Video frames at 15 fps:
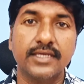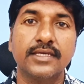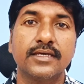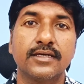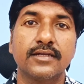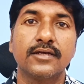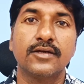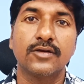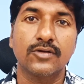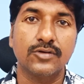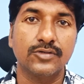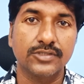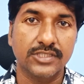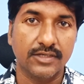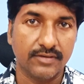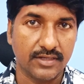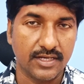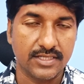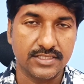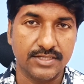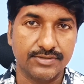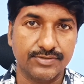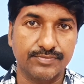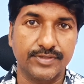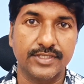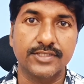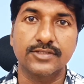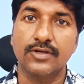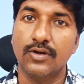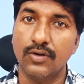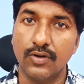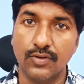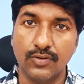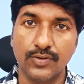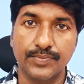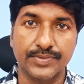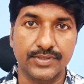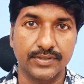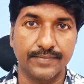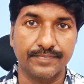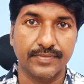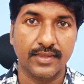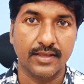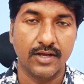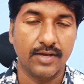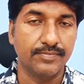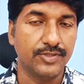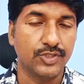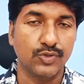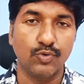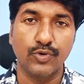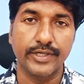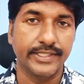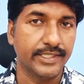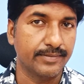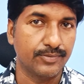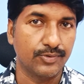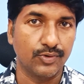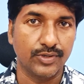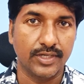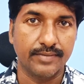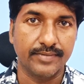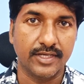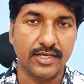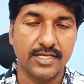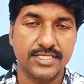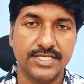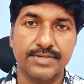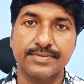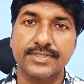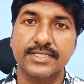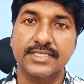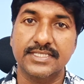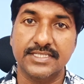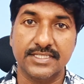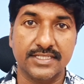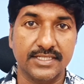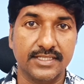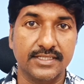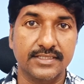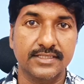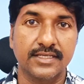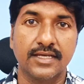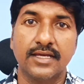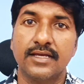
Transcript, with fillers: Here, Core Java concepts means OOPs, object-oriented programming concepts, strings,